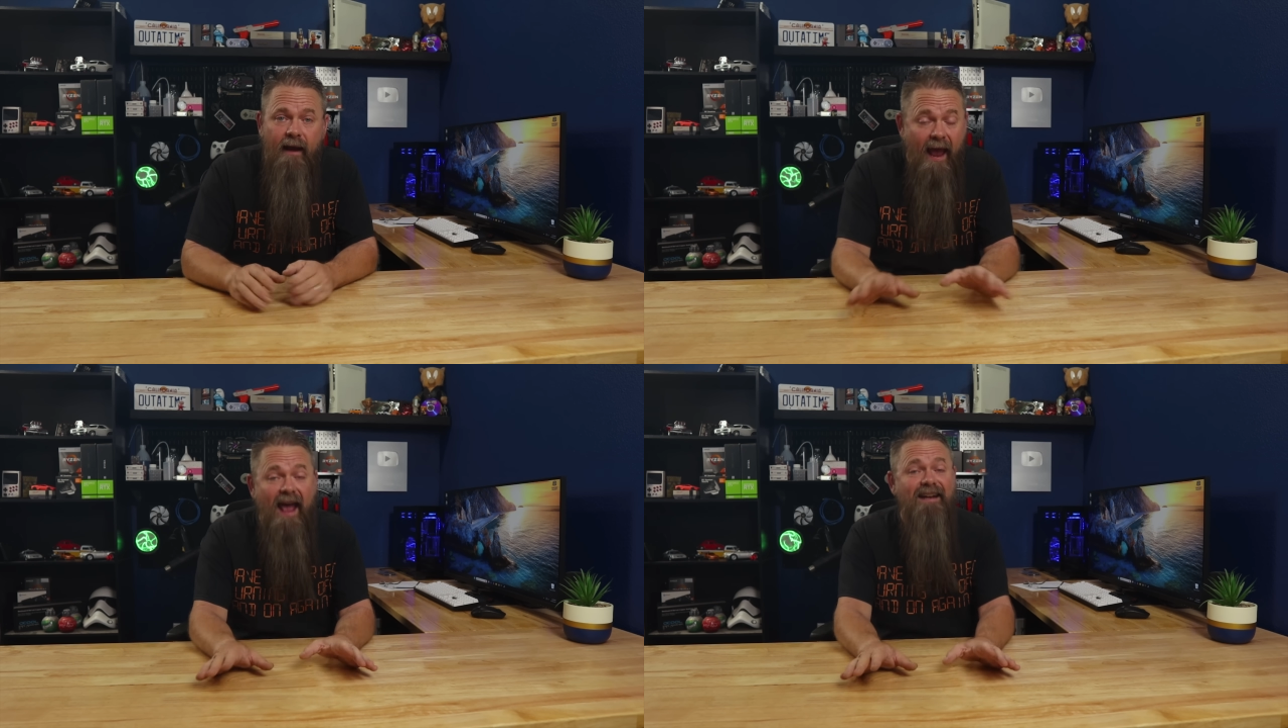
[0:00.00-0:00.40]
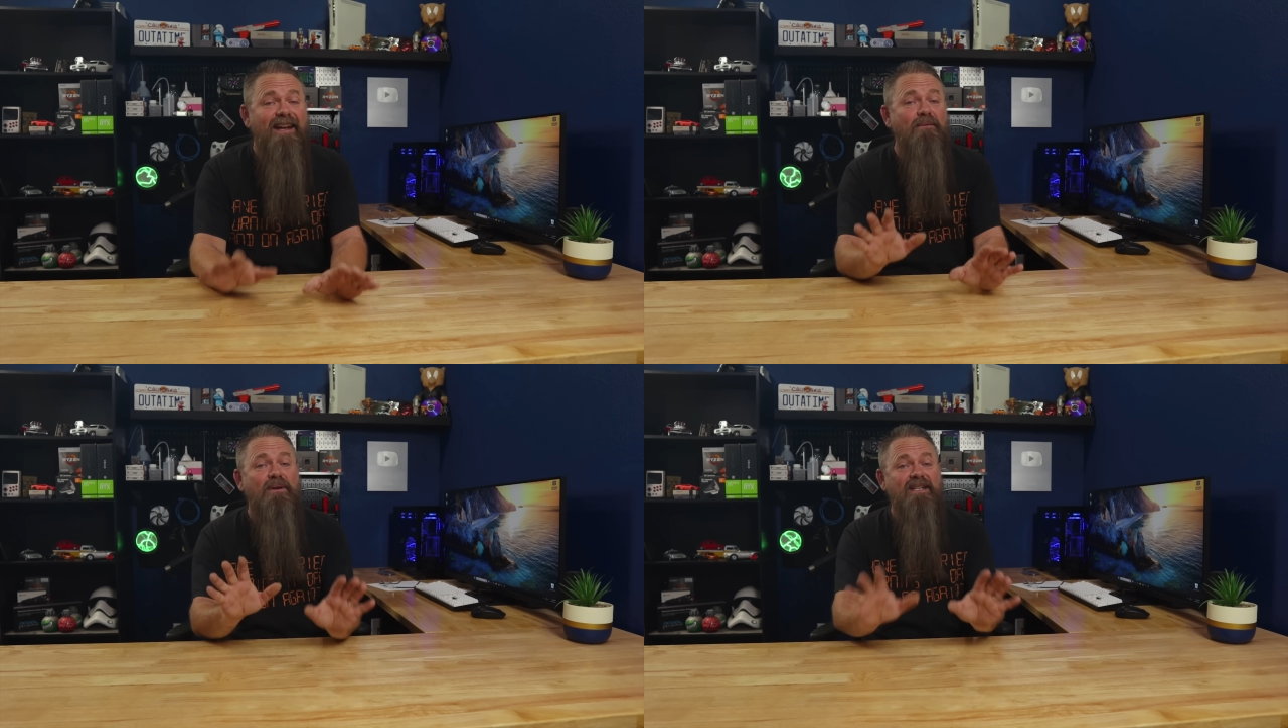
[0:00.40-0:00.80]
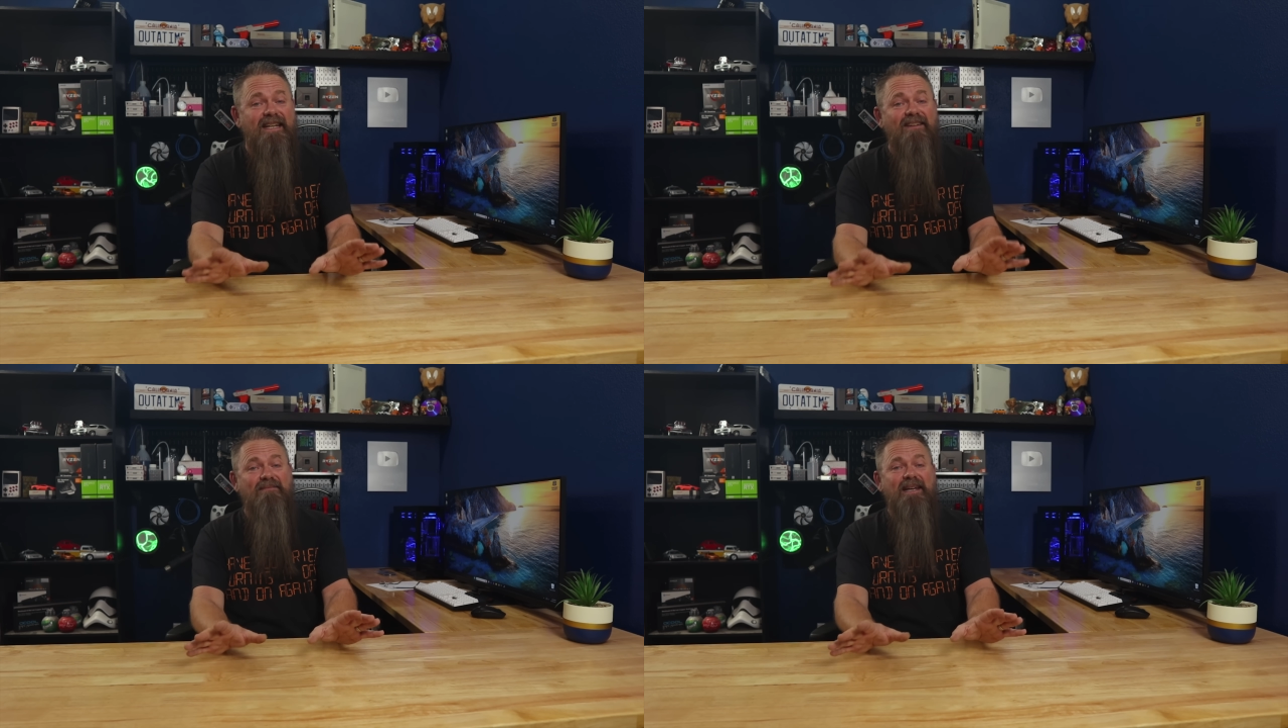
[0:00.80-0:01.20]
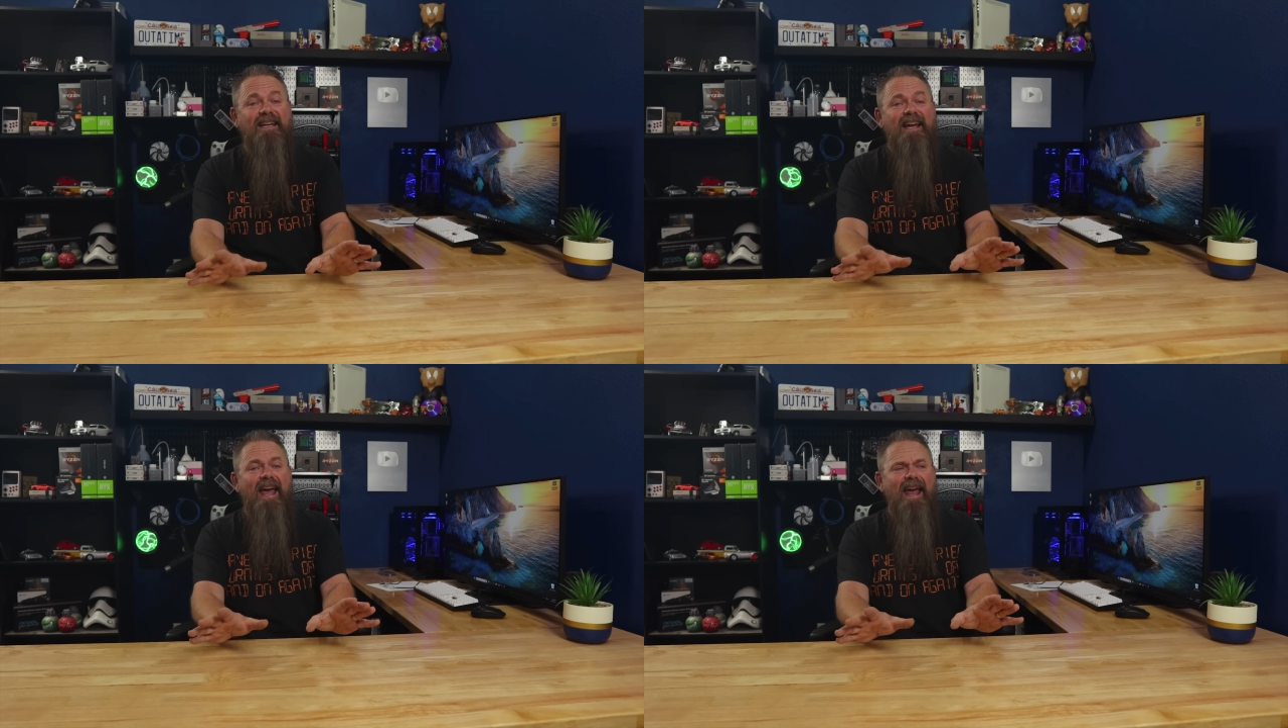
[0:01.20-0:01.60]
And it would give
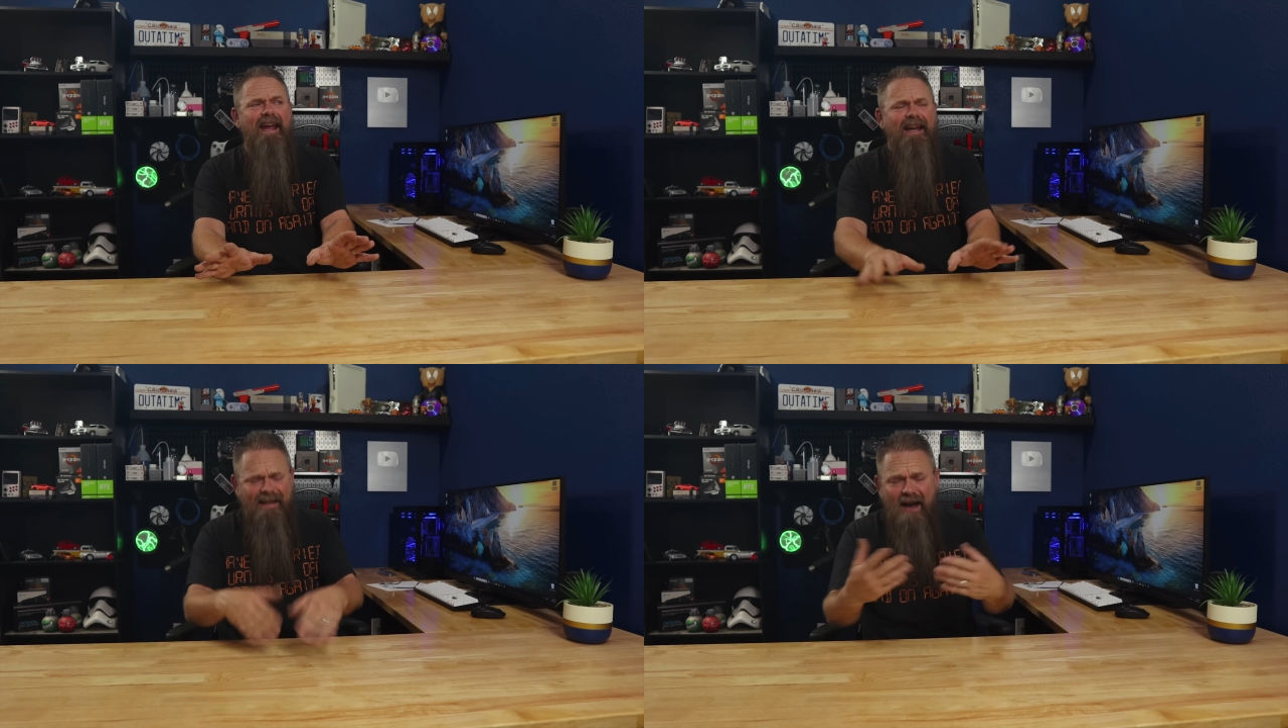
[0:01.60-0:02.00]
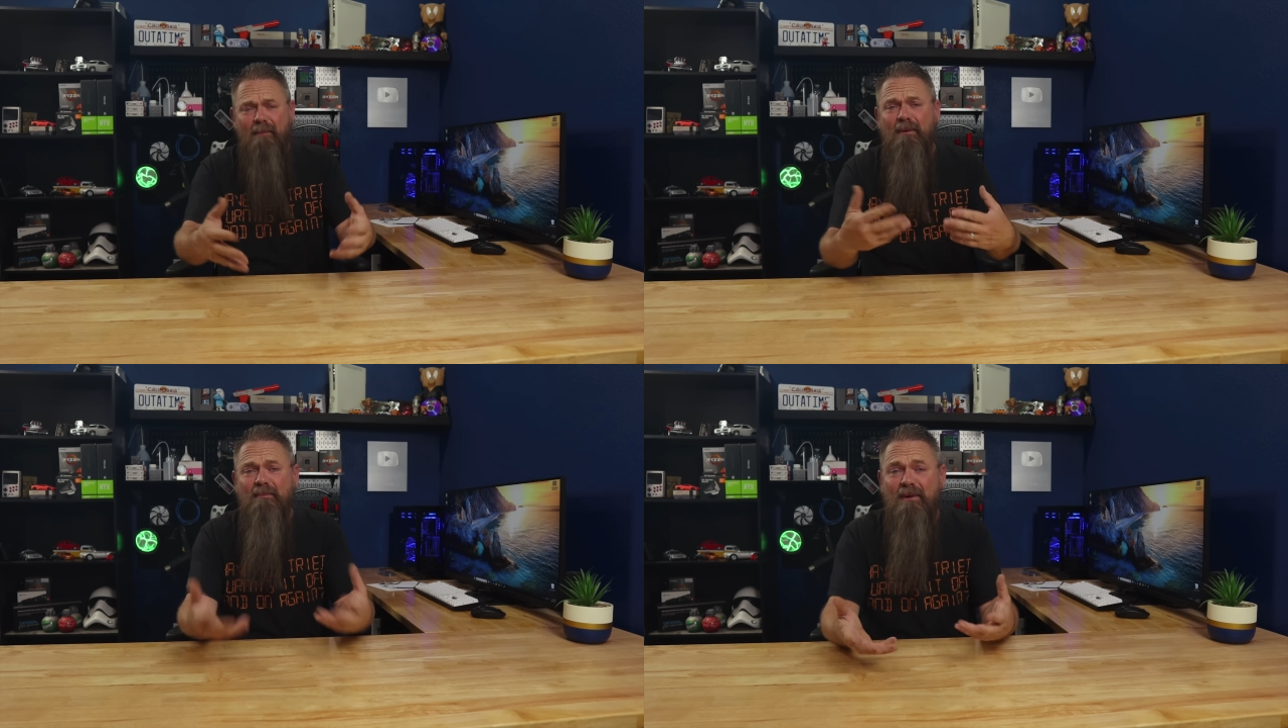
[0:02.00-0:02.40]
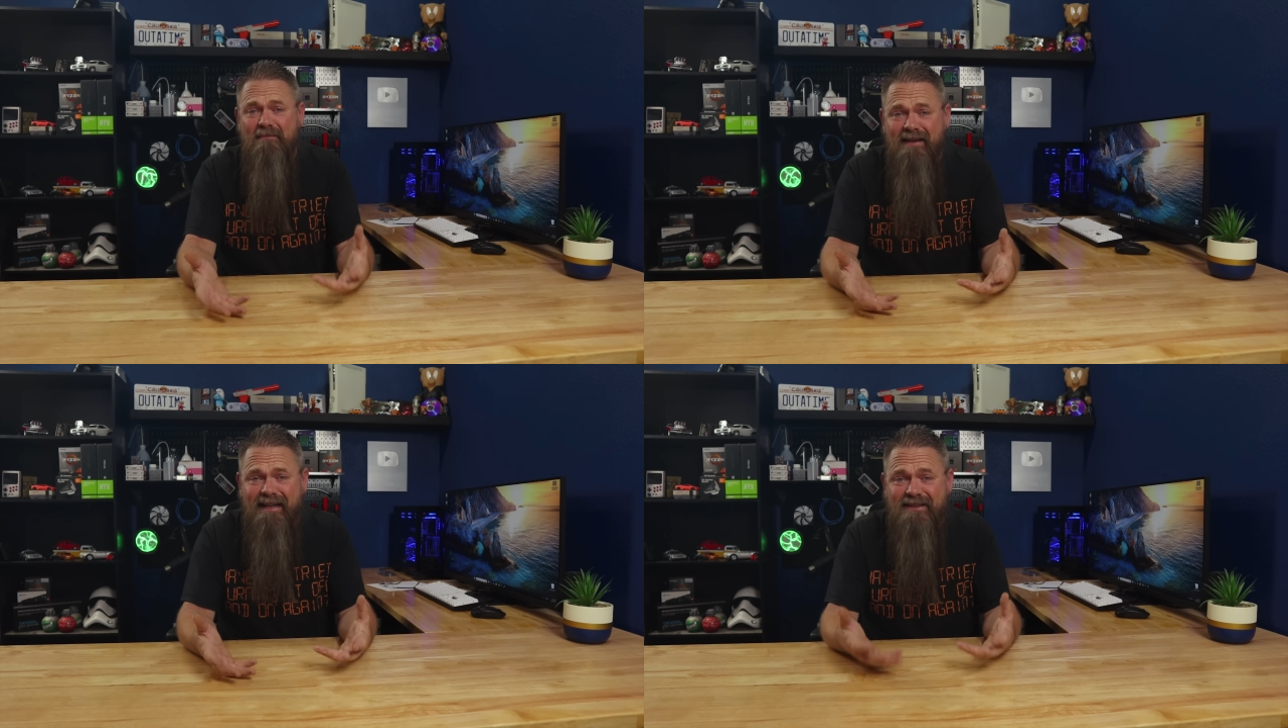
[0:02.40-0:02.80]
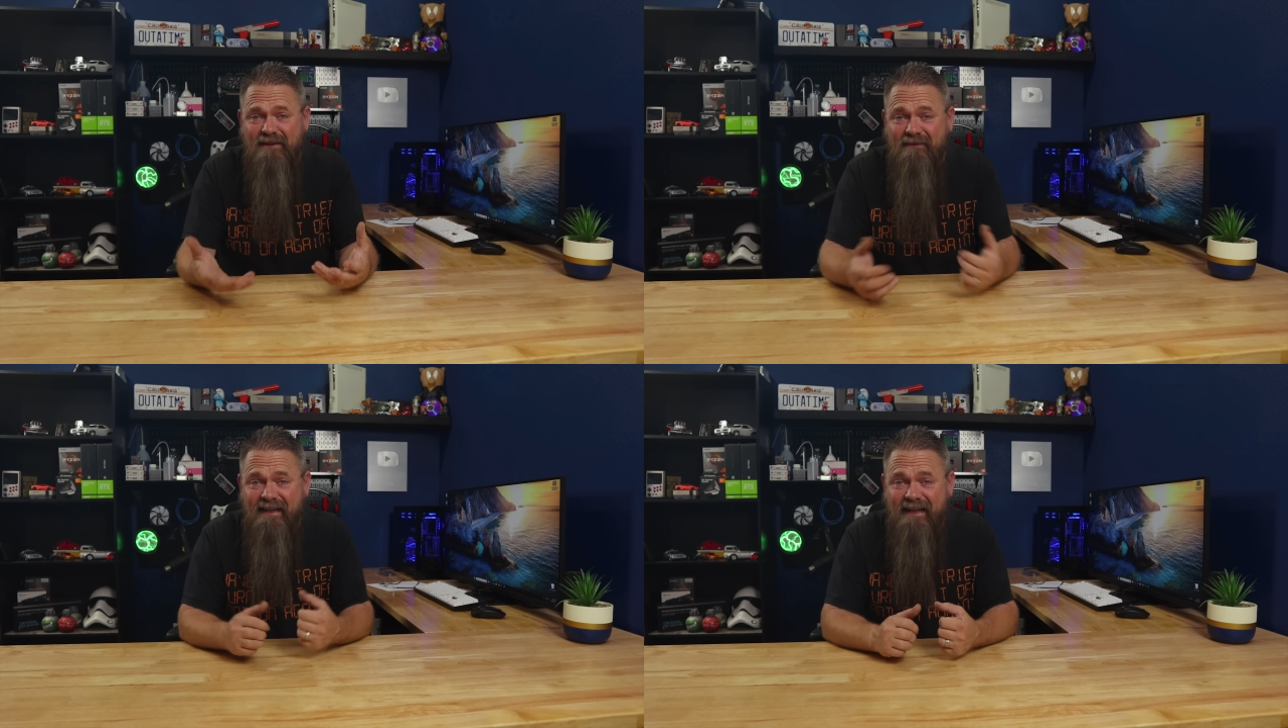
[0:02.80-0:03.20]
me a couple more minutes
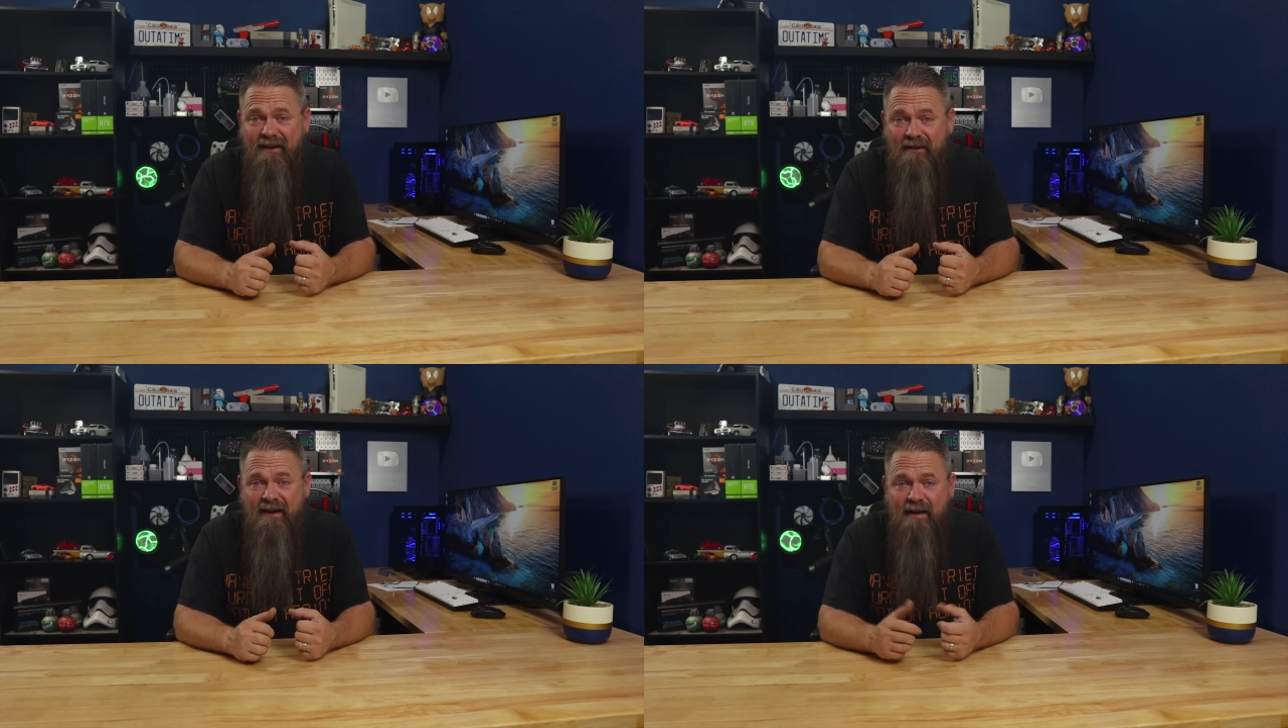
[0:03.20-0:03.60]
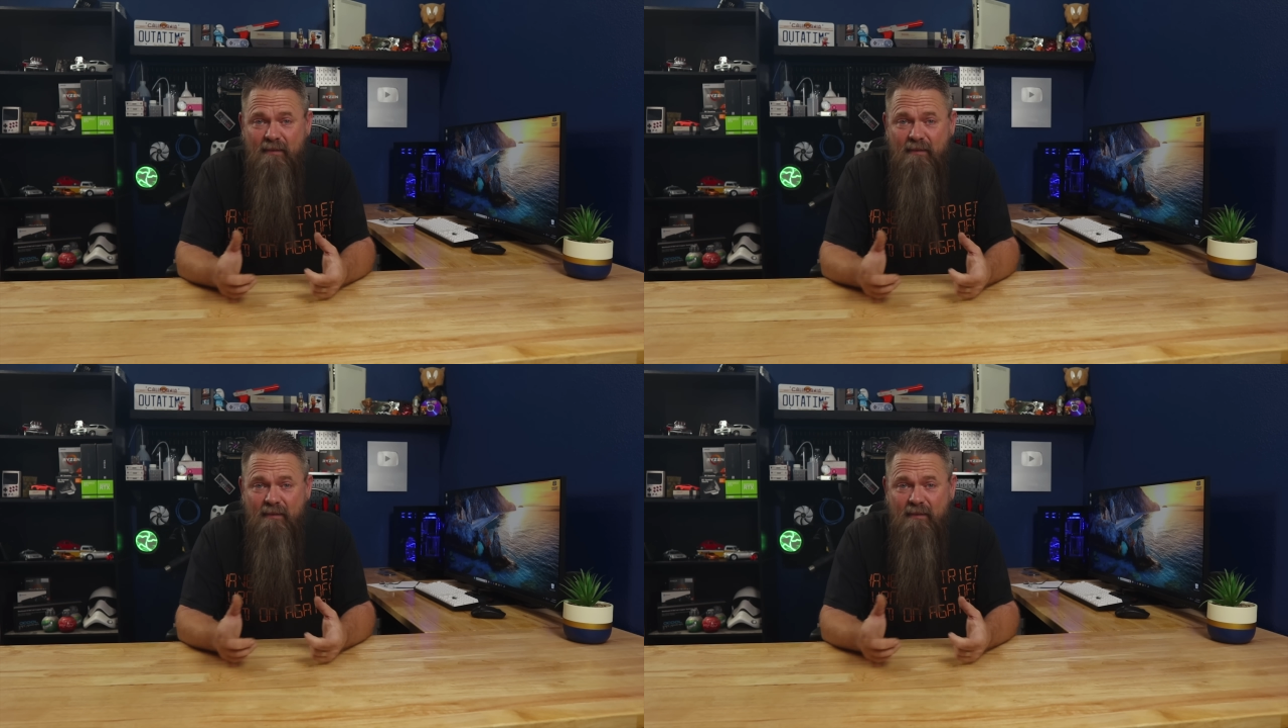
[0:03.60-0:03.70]
of video